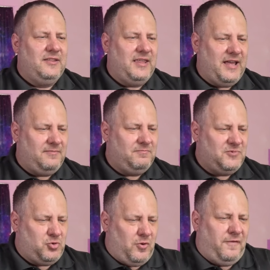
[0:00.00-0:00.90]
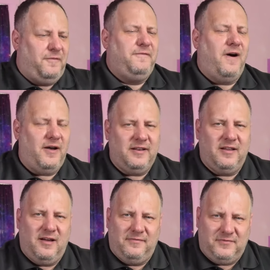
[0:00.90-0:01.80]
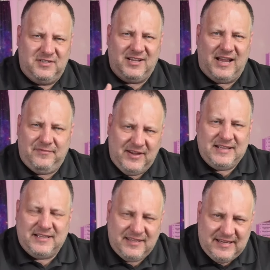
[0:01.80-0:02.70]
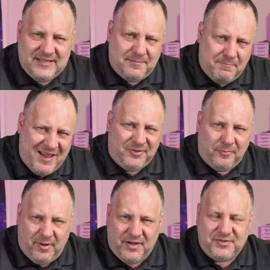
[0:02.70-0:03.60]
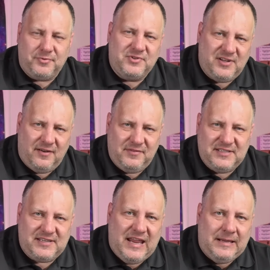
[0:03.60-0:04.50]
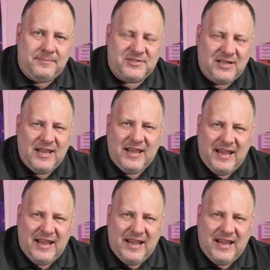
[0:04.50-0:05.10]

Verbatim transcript: that sort of fun of diving into these mental puzzles of these games